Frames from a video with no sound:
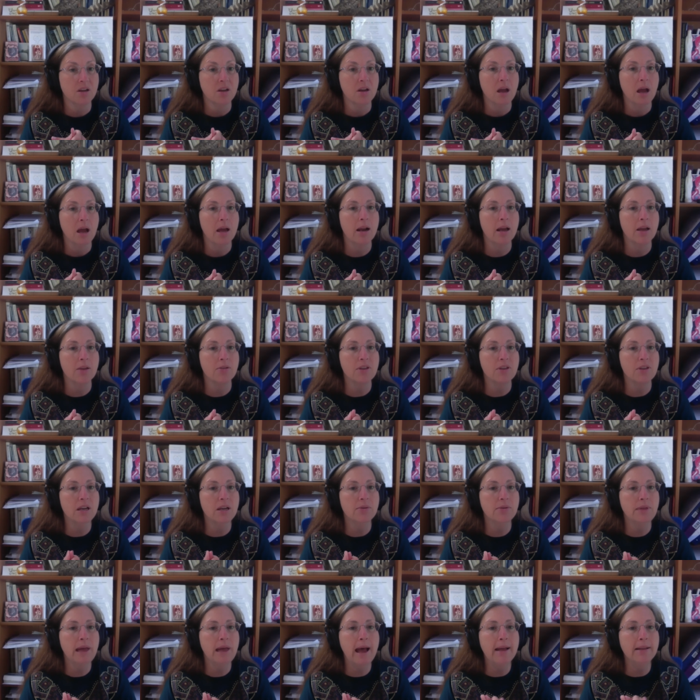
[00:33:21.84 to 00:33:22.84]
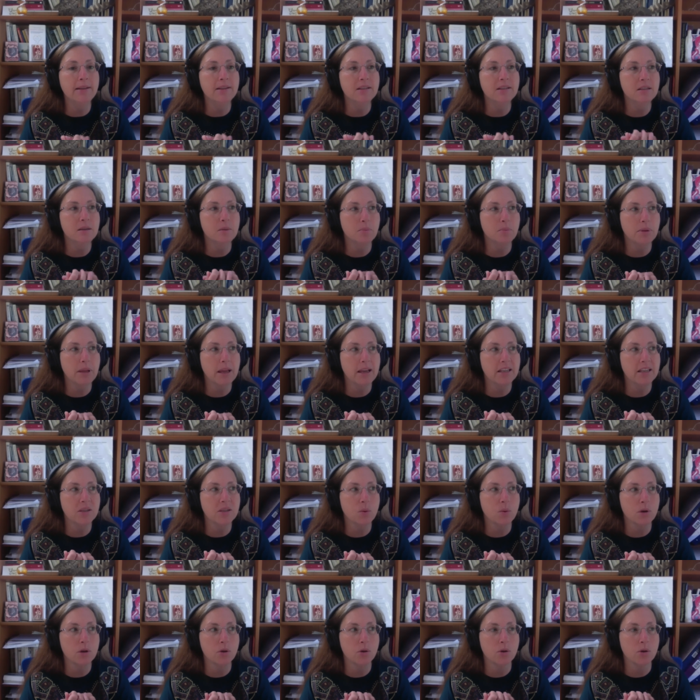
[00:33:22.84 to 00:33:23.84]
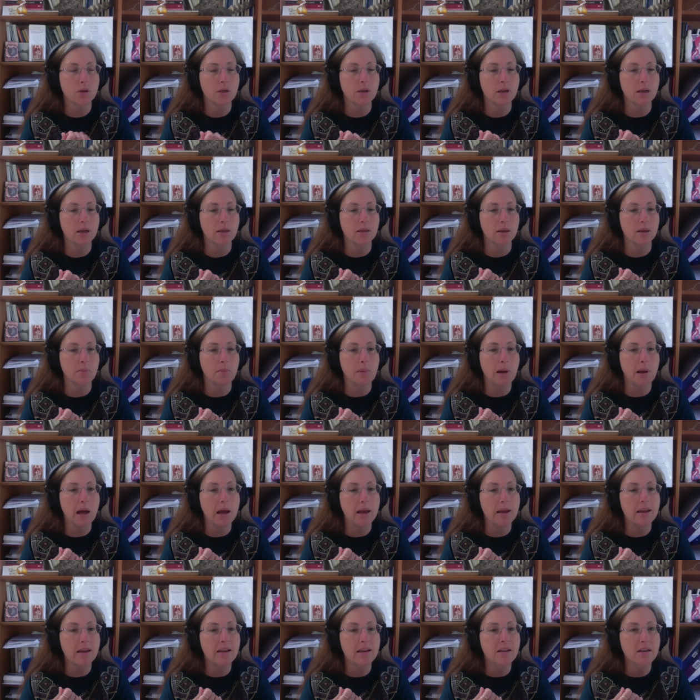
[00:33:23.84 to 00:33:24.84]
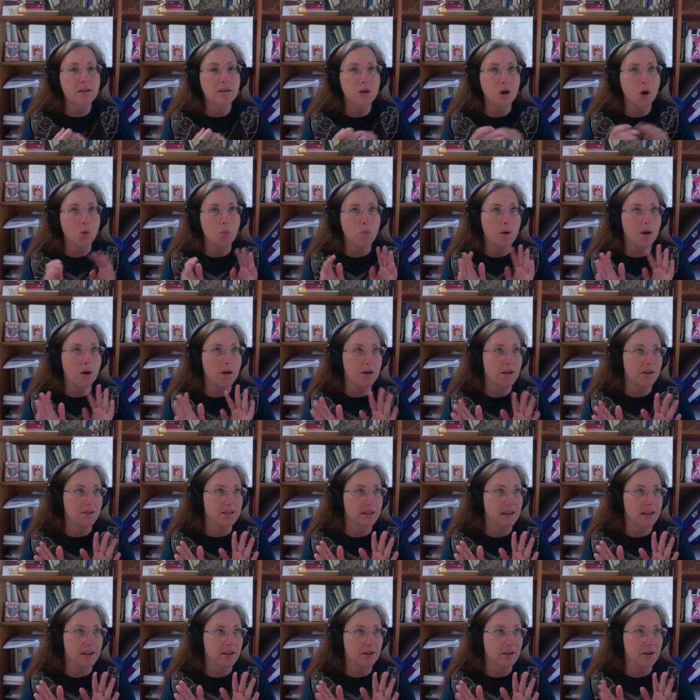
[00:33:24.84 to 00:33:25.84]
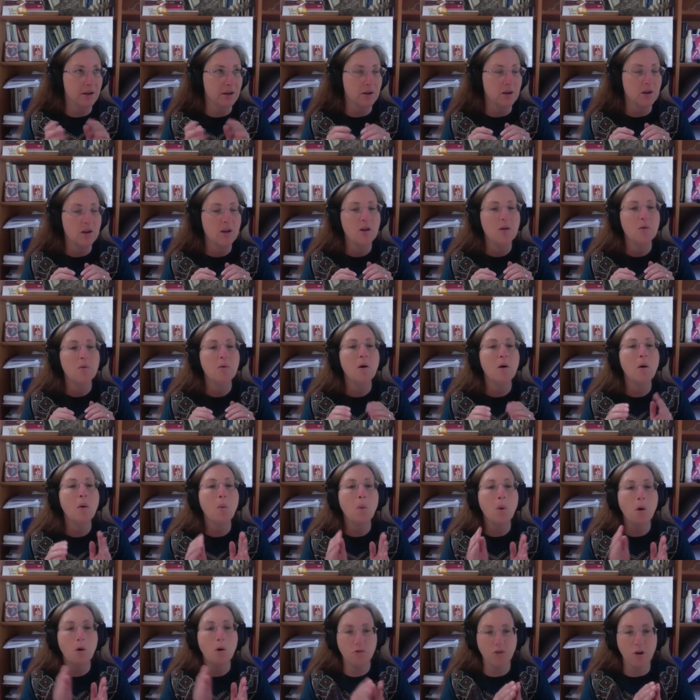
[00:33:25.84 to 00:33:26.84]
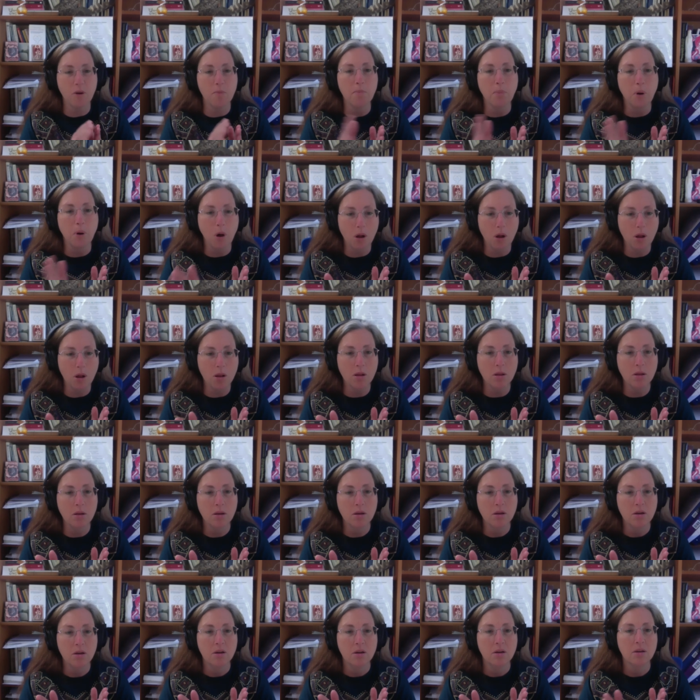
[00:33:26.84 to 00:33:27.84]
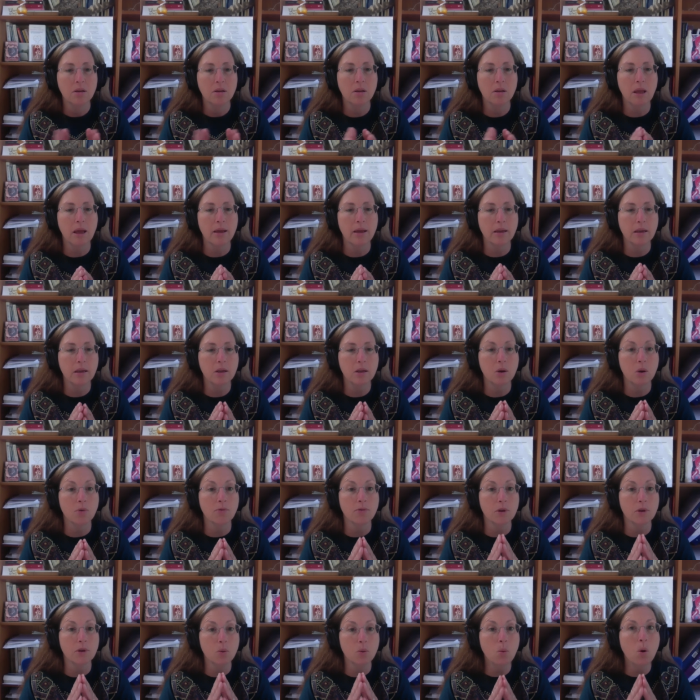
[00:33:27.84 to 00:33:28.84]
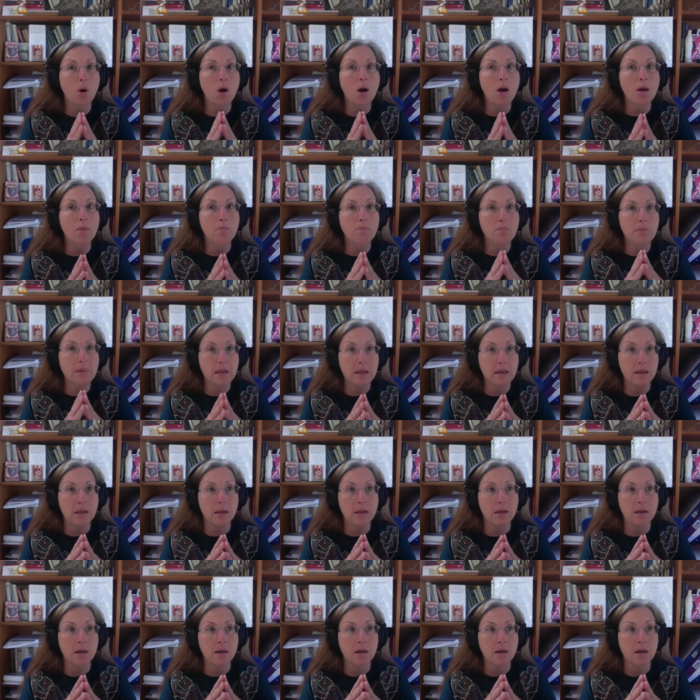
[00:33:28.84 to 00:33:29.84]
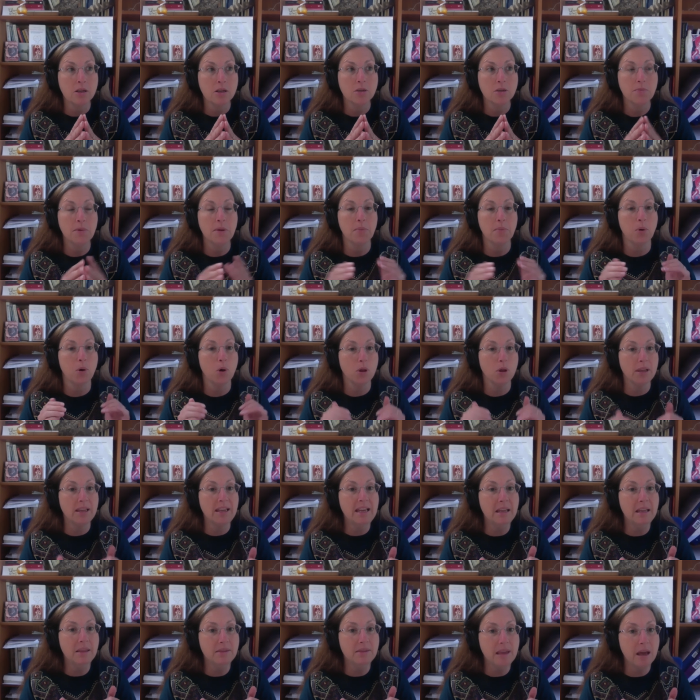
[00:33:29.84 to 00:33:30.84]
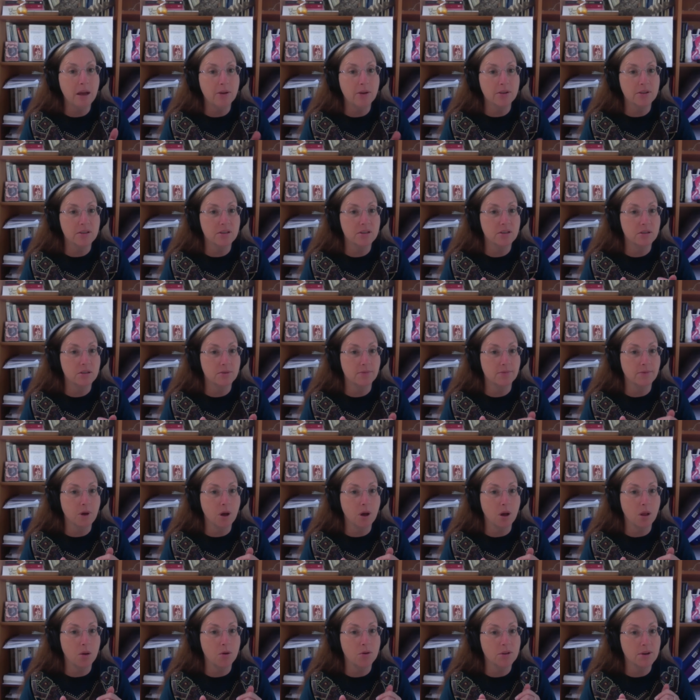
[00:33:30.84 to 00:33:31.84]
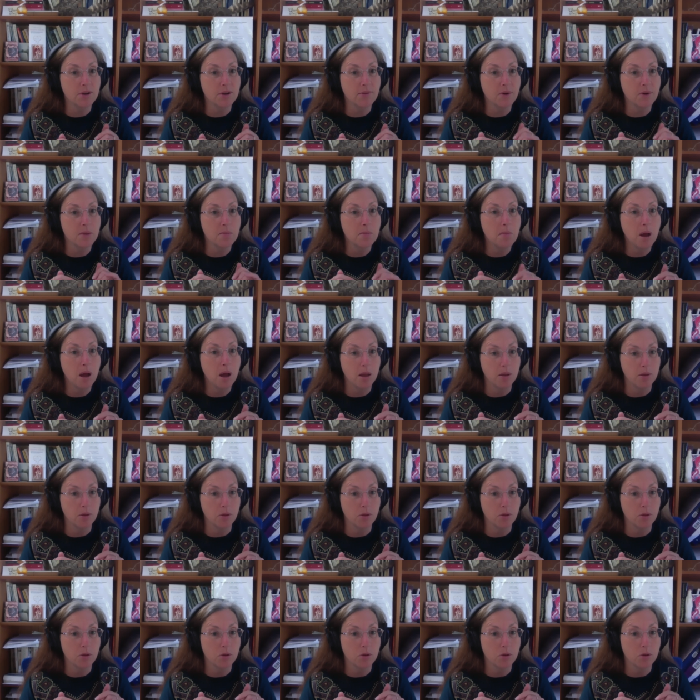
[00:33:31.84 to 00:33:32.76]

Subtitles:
And I think that's the place where you can get the buy-in, no pun intended, from Paul. Like, you want me to be pulling in thousands of dollars every month.